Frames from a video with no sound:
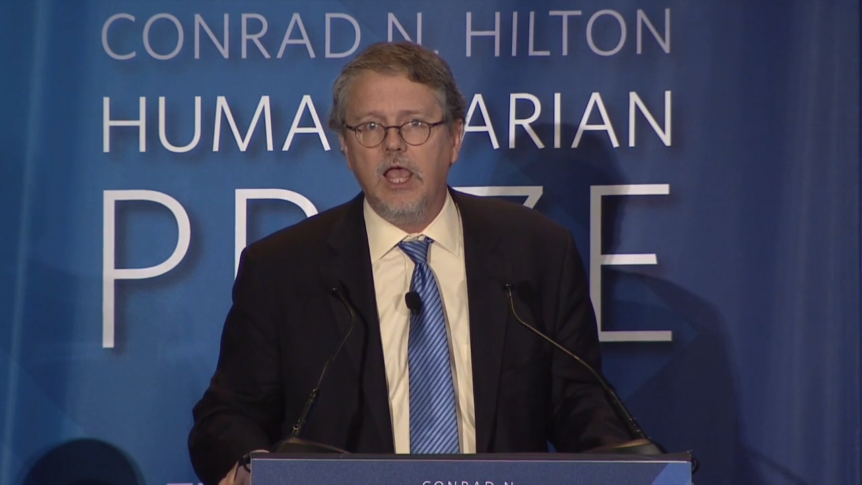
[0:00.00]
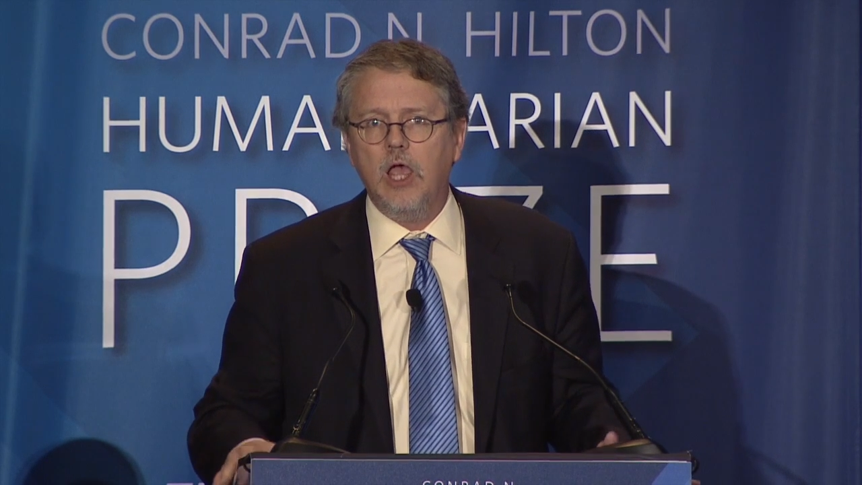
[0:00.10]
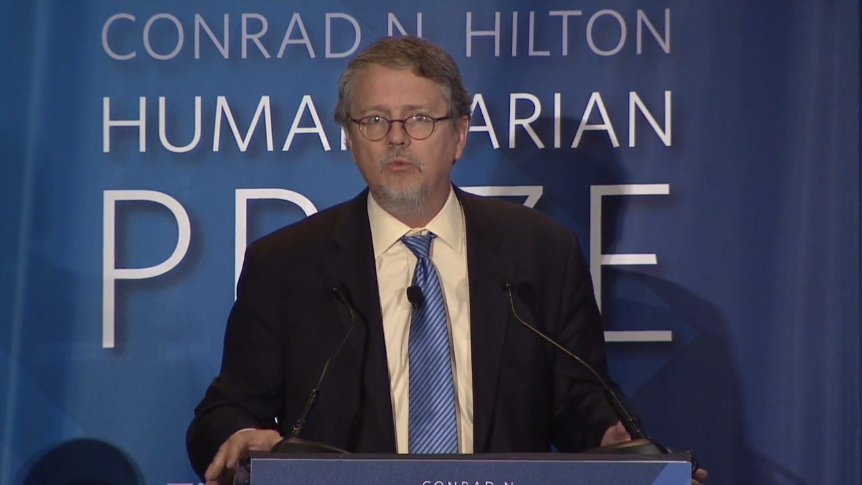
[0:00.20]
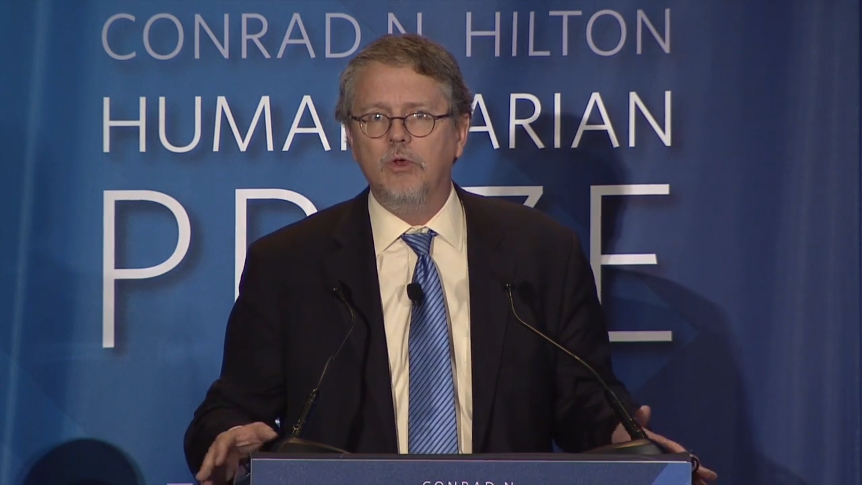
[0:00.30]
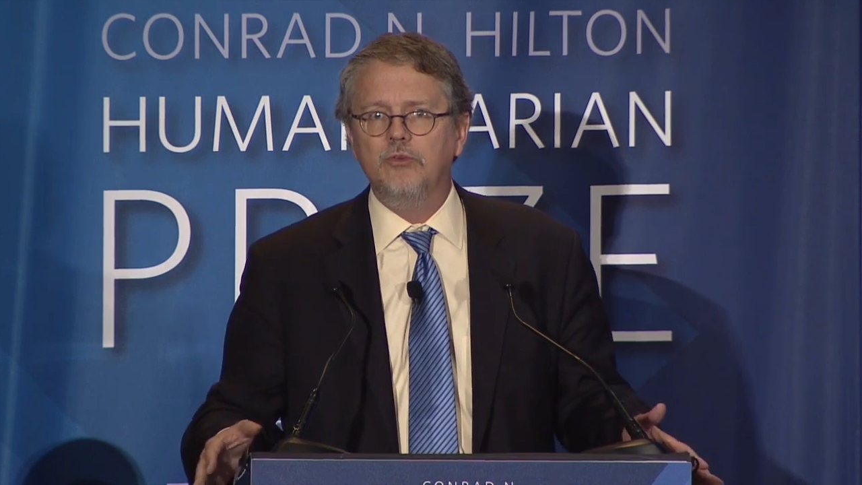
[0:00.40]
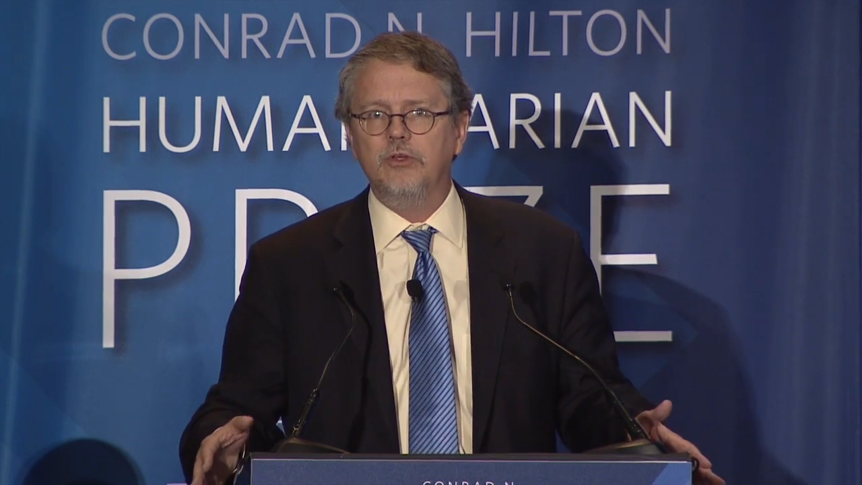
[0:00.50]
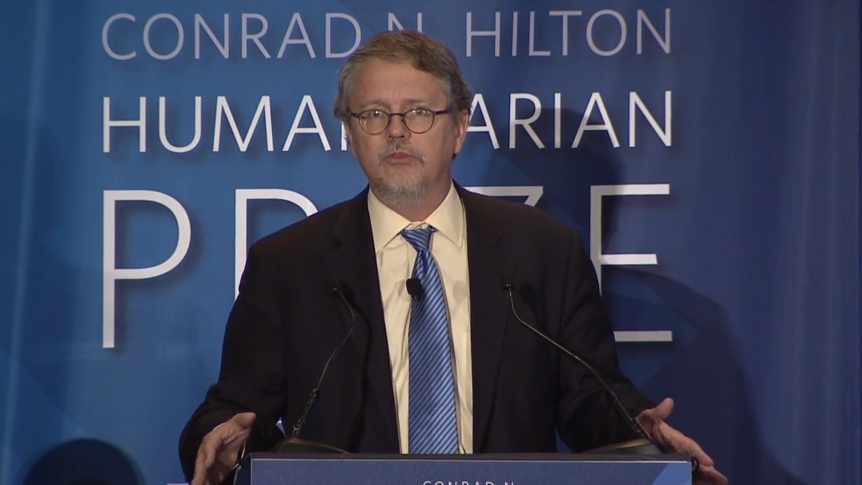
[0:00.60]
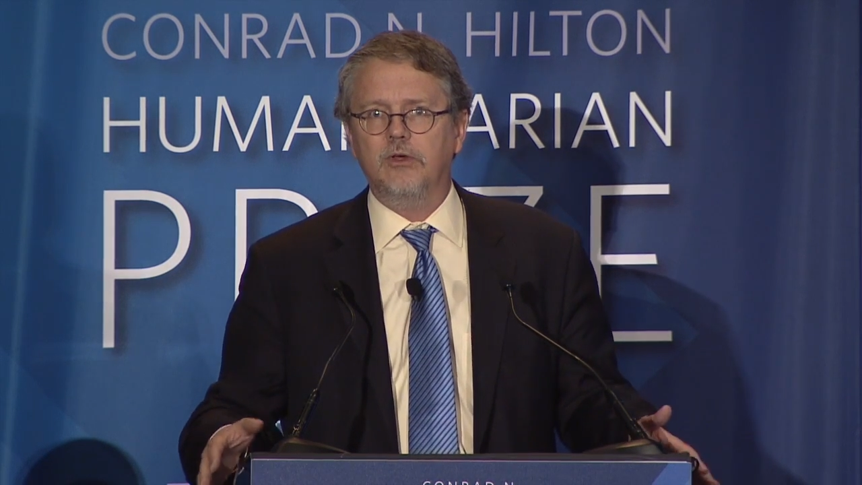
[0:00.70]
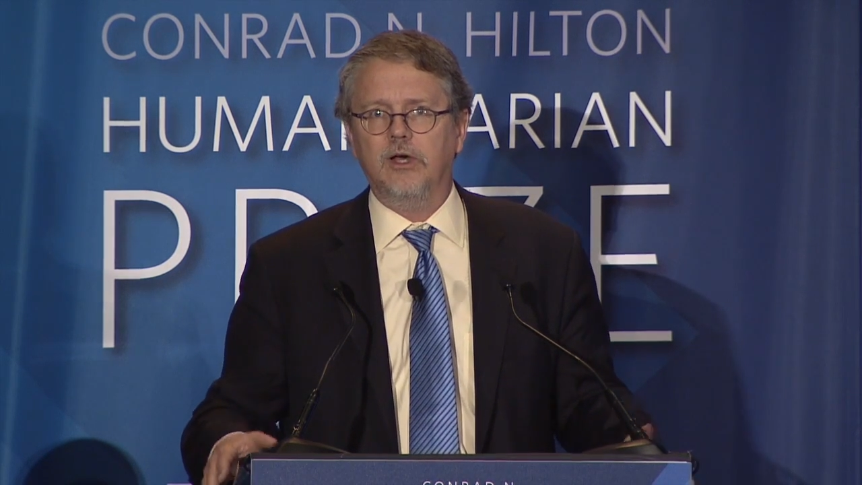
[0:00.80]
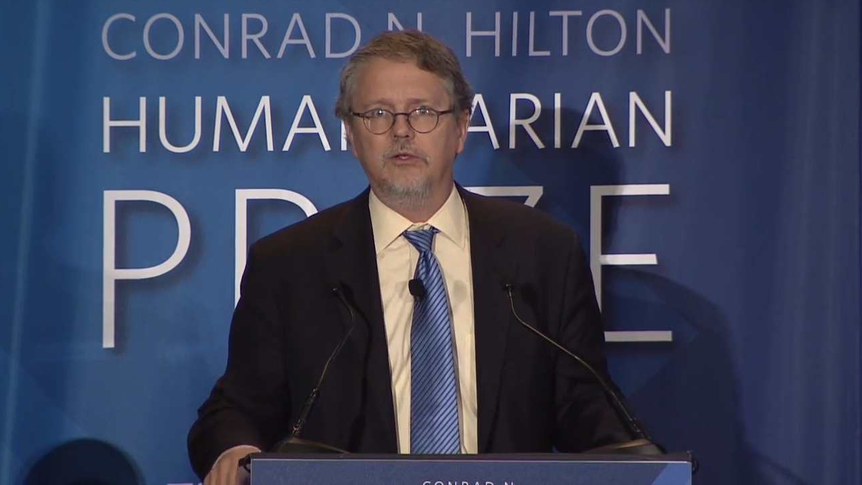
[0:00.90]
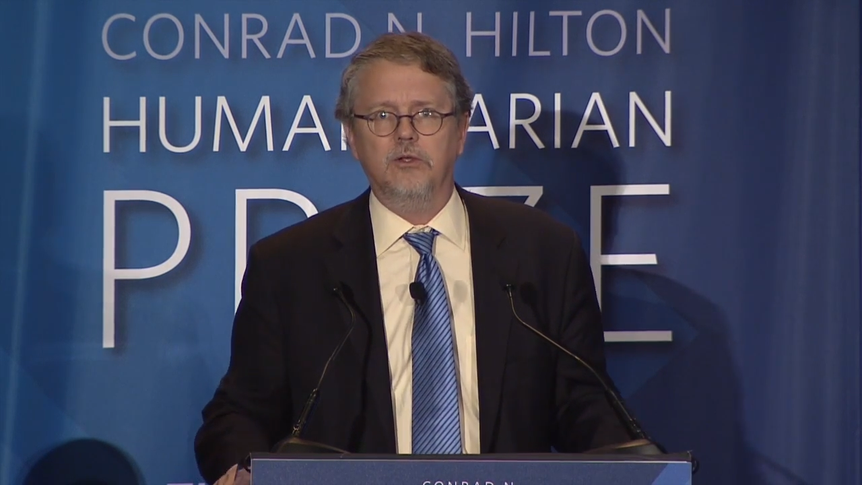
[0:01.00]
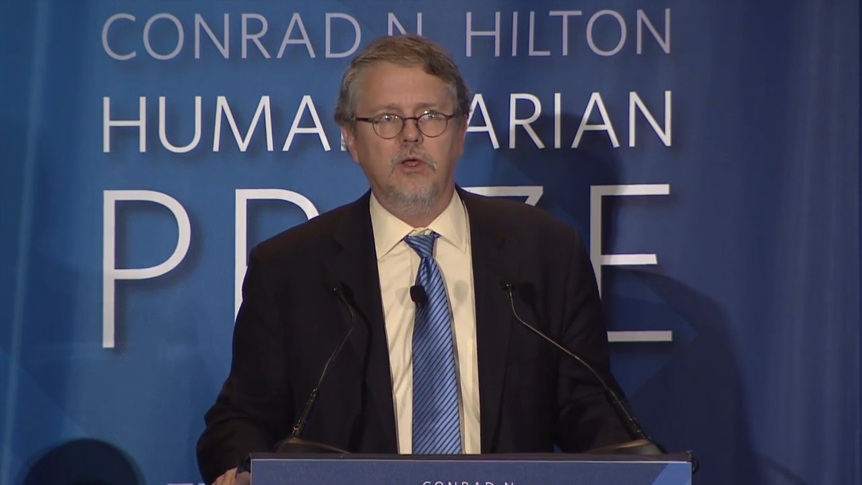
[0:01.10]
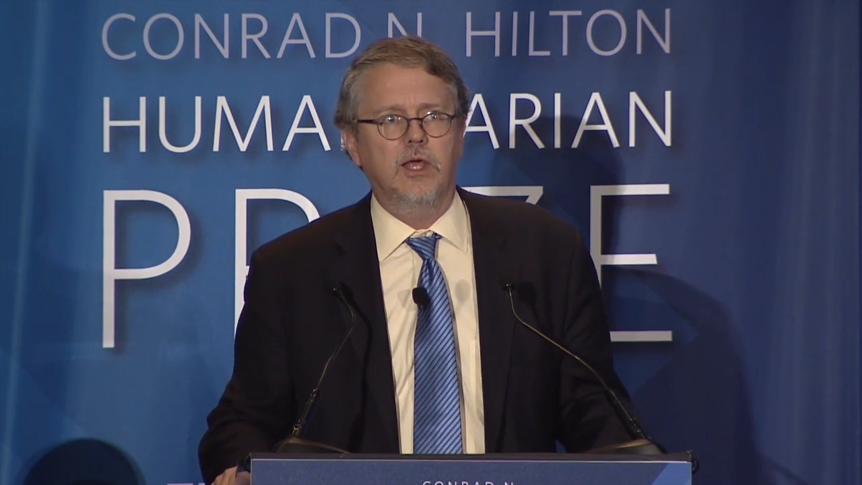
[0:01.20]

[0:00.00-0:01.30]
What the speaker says: And when she thought